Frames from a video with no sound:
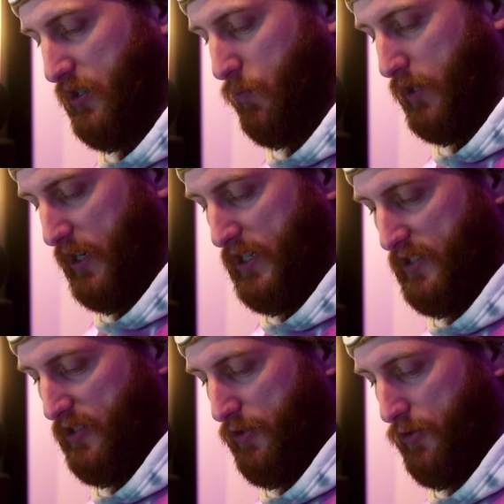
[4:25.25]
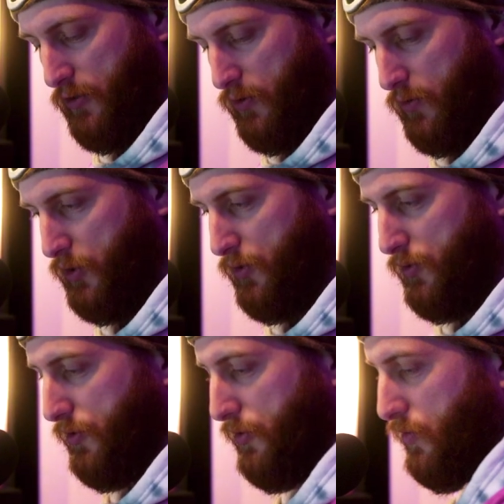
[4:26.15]
And what I need to do, do, do,
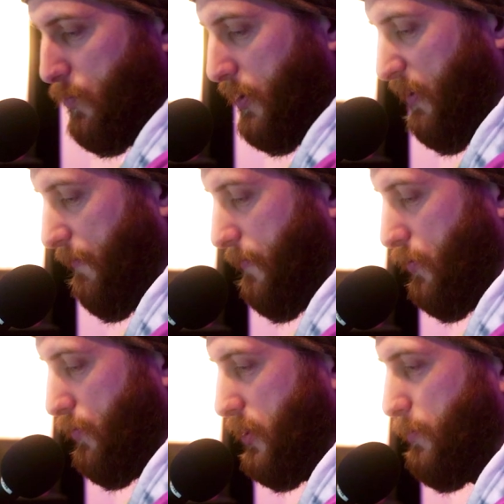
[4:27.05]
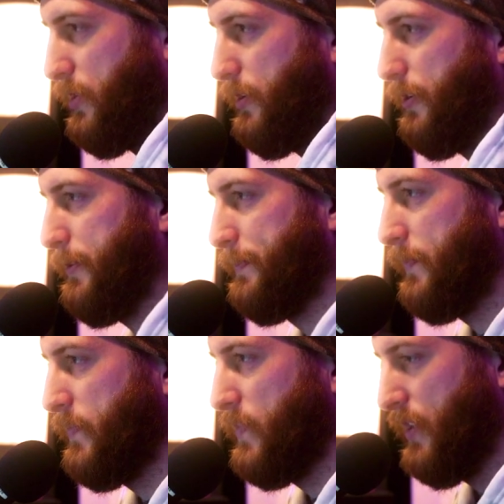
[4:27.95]
do, do, bring my phone up here.
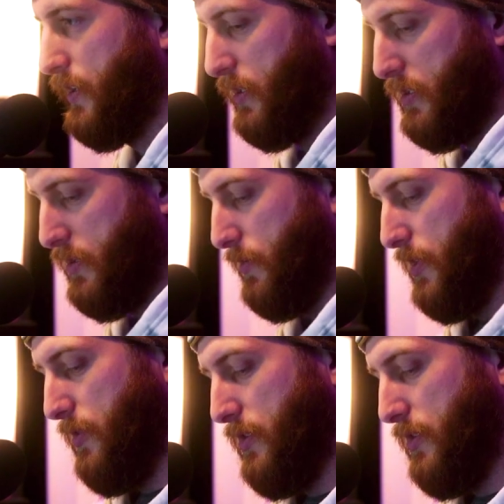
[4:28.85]
I'm going to